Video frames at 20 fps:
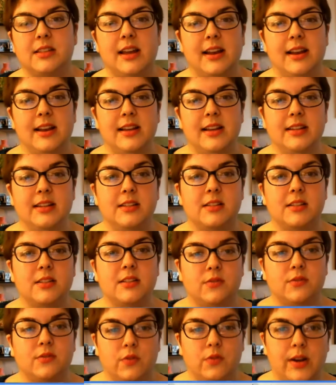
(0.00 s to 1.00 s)
that
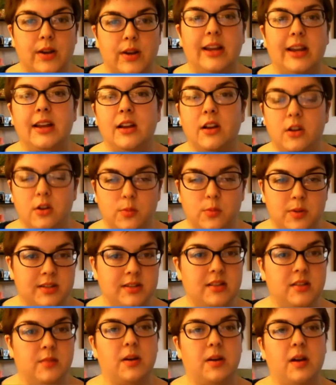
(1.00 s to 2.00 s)
is free, open
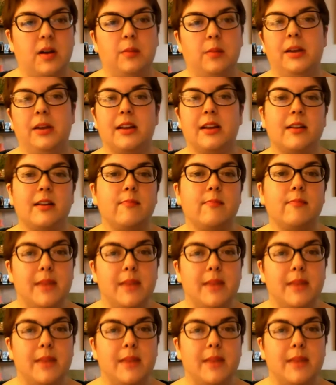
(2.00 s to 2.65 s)
to the public,